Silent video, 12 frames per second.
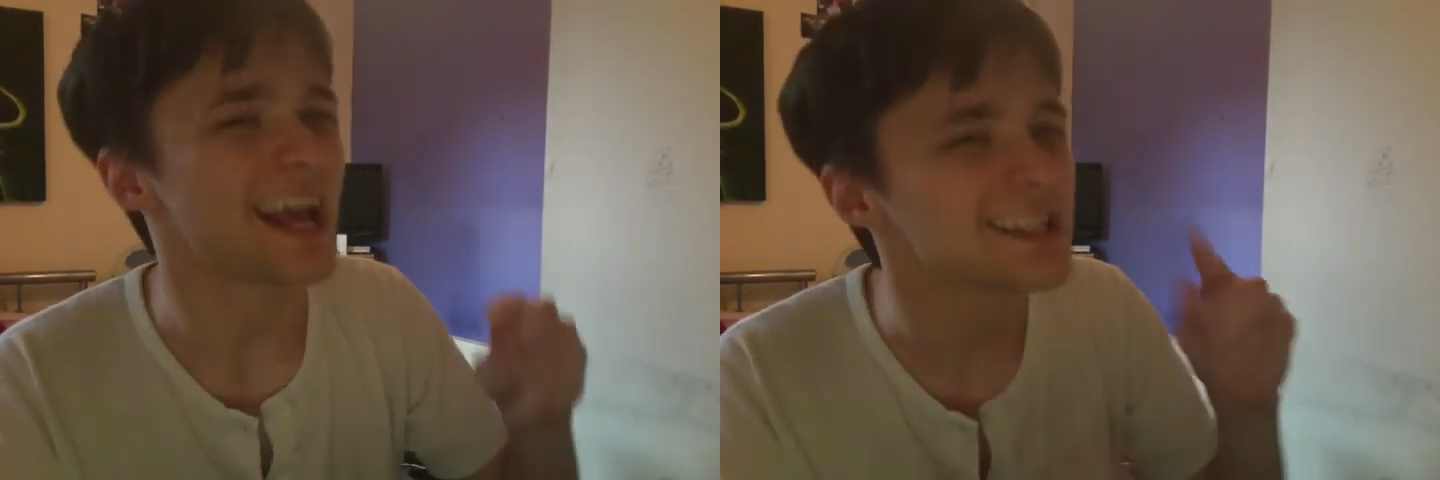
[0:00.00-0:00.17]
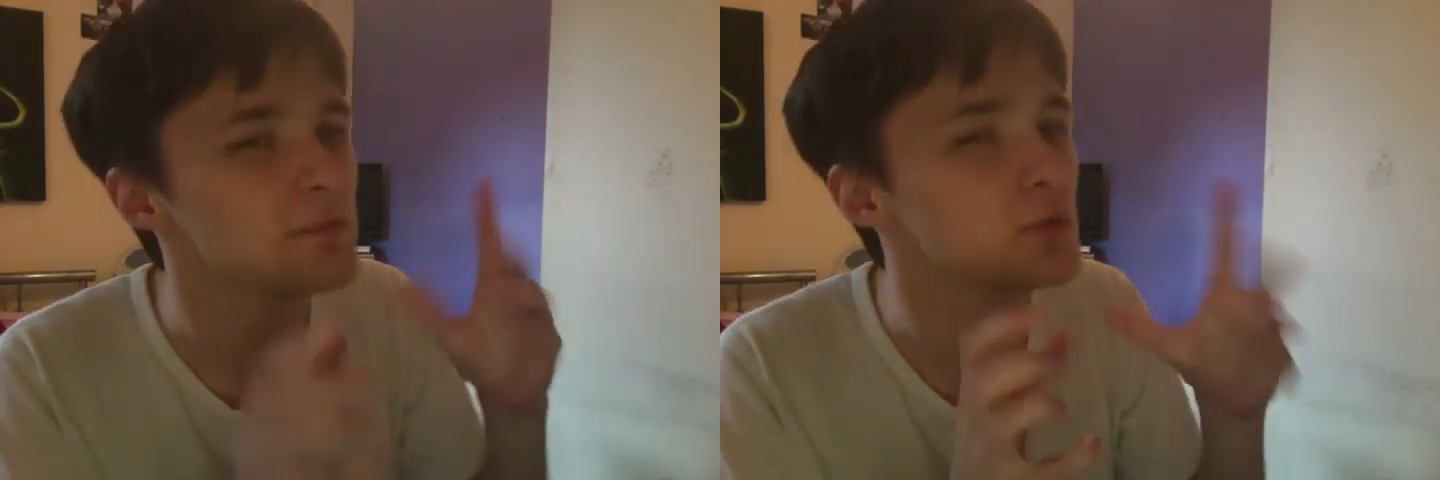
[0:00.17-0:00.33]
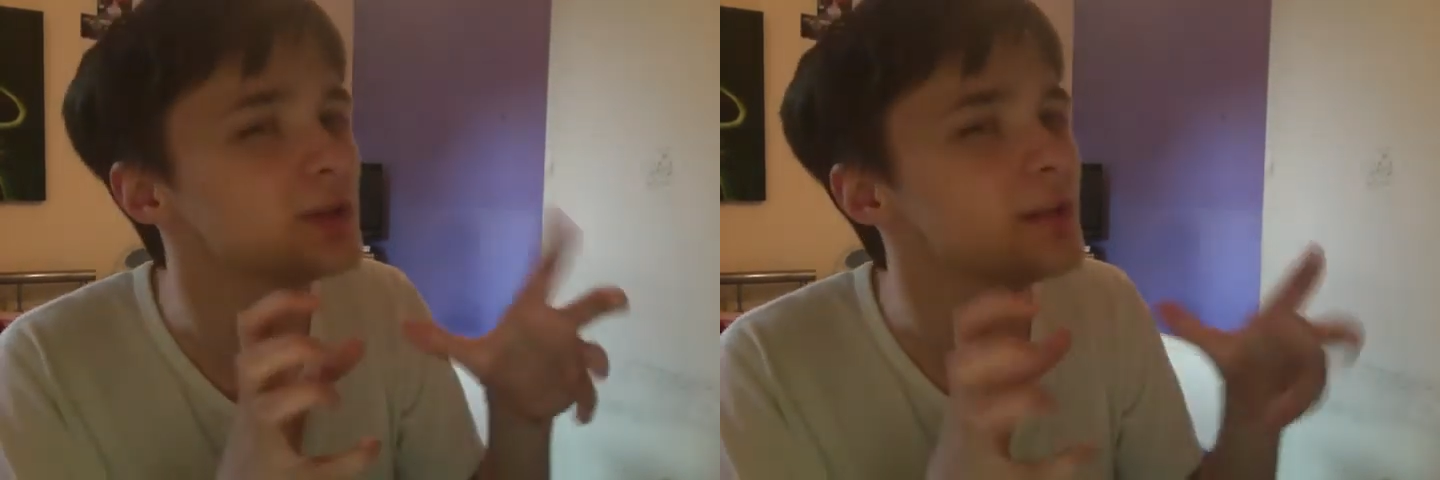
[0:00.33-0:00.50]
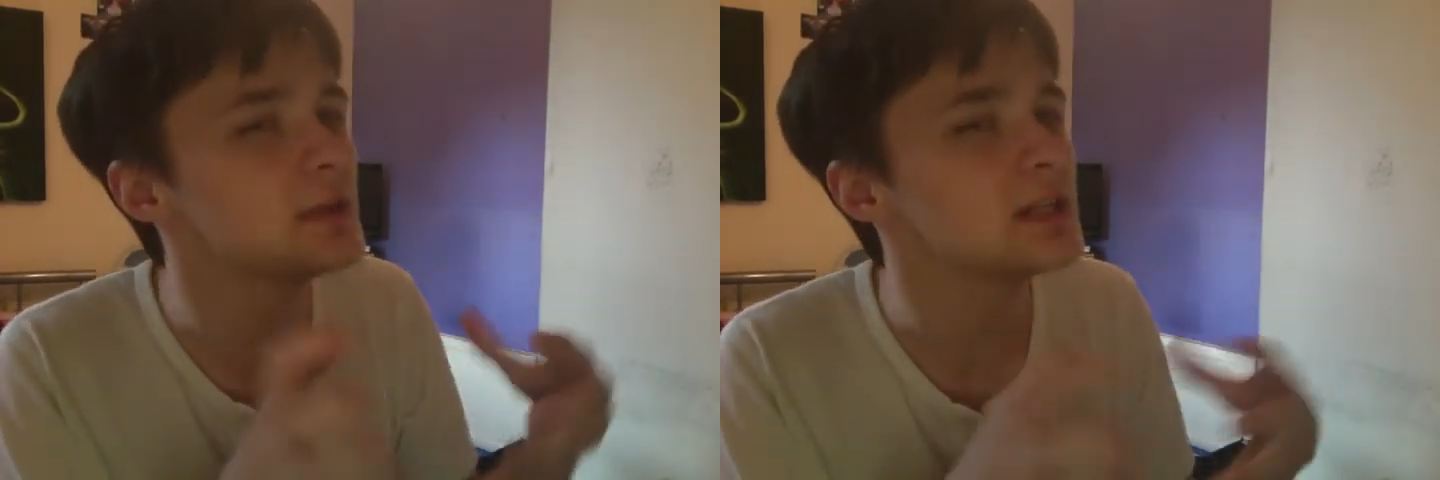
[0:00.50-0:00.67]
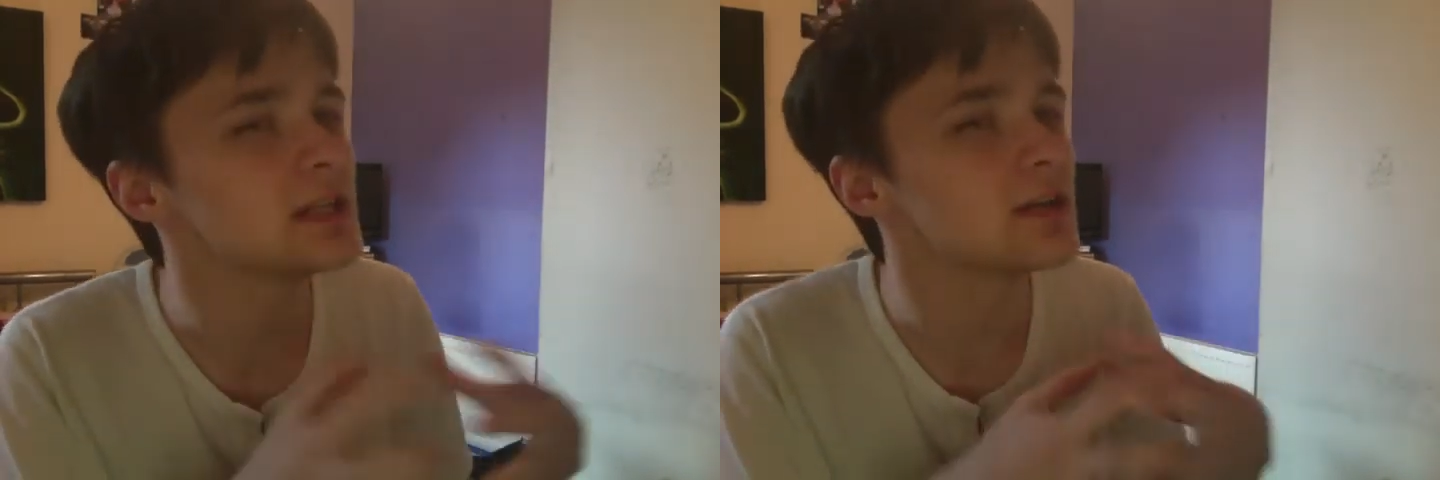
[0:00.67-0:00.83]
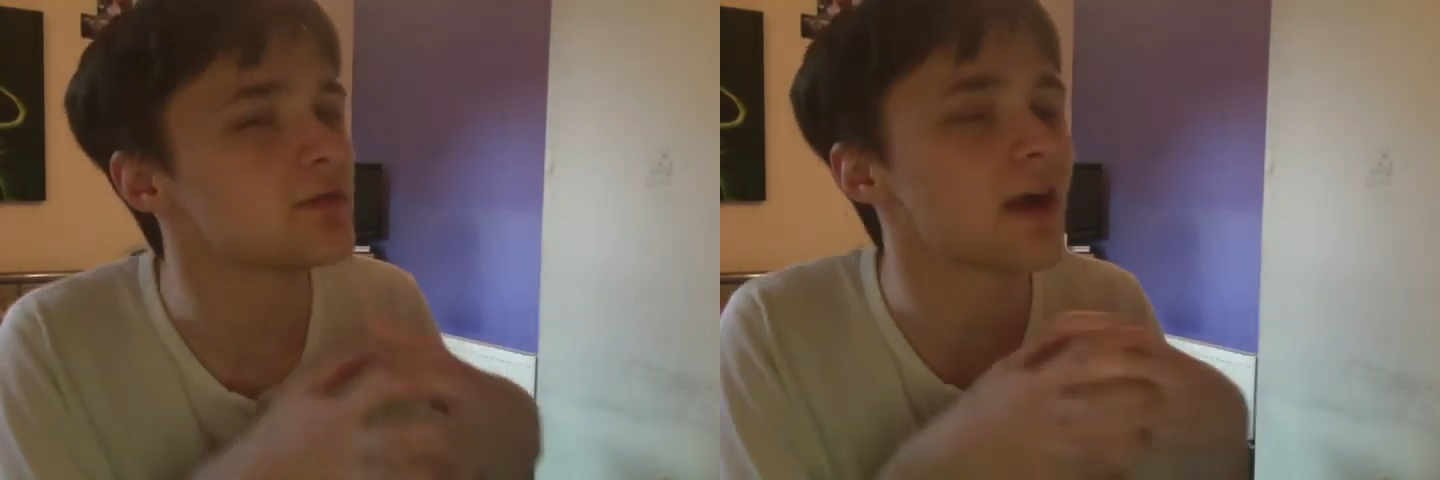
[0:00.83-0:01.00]
has a more
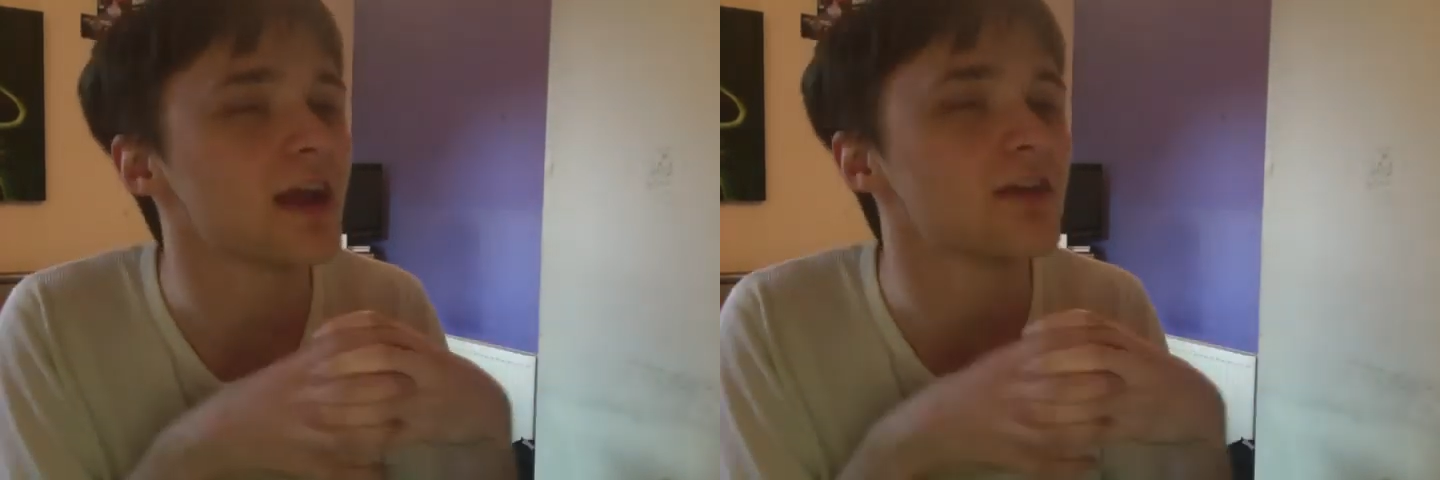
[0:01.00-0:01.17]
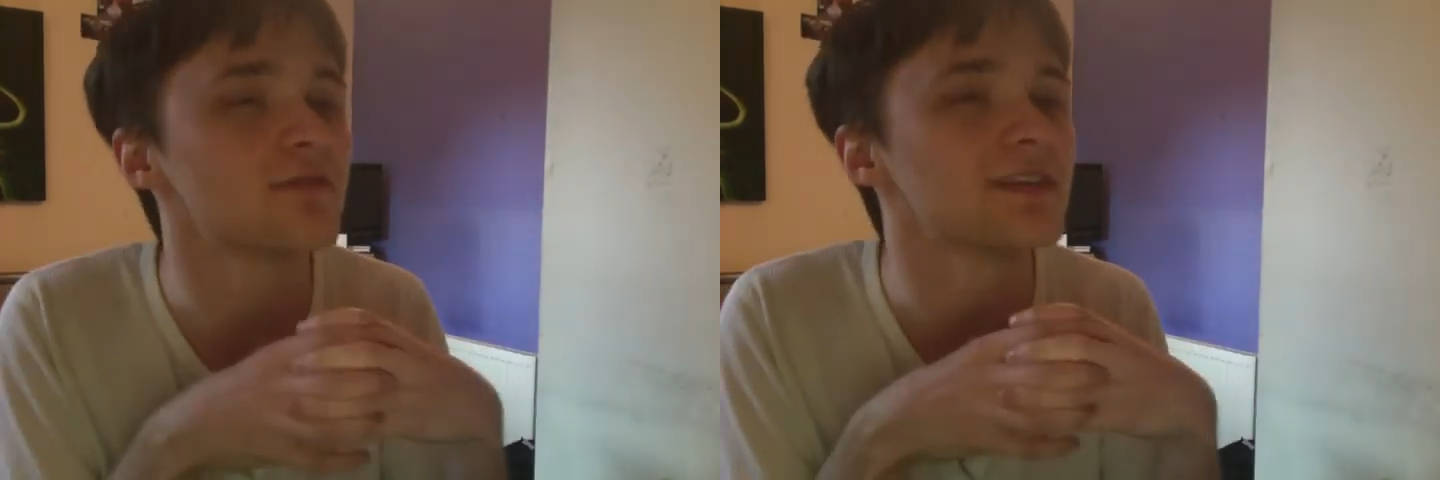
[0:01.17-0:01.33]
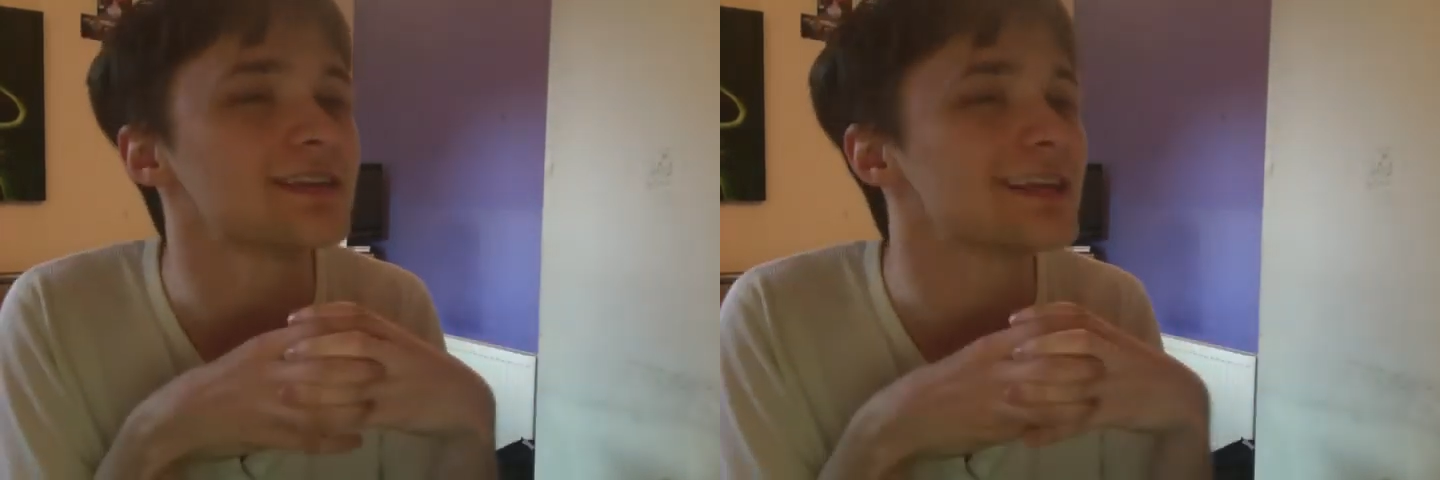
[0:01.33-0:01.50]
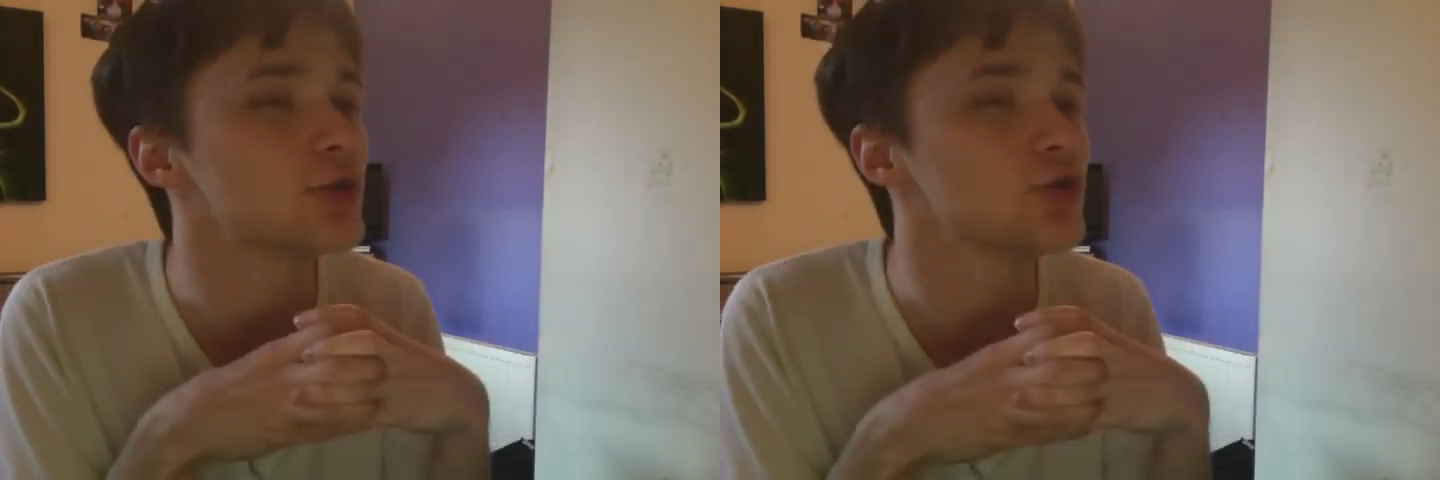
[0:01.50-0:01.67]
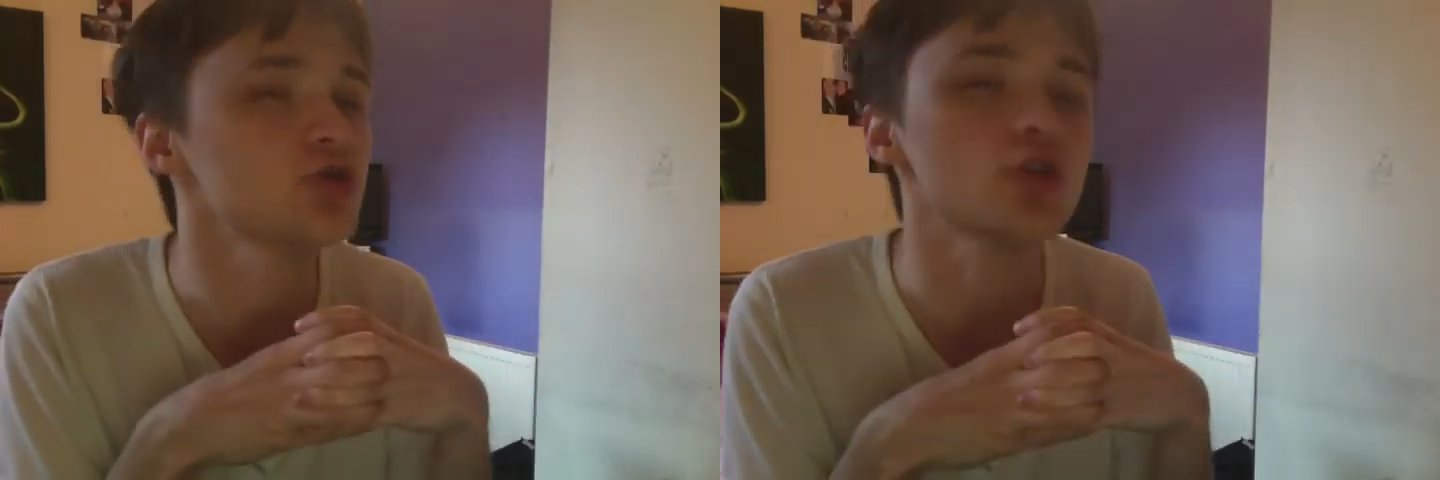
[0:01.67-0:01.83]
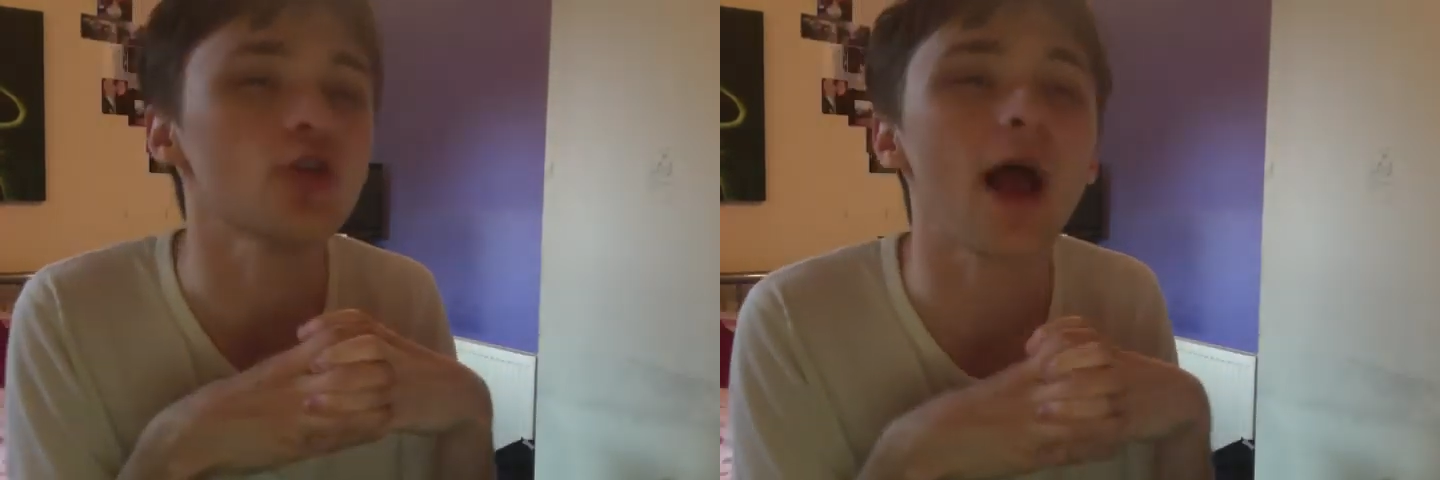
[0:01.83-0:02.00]
limited array of things it could do.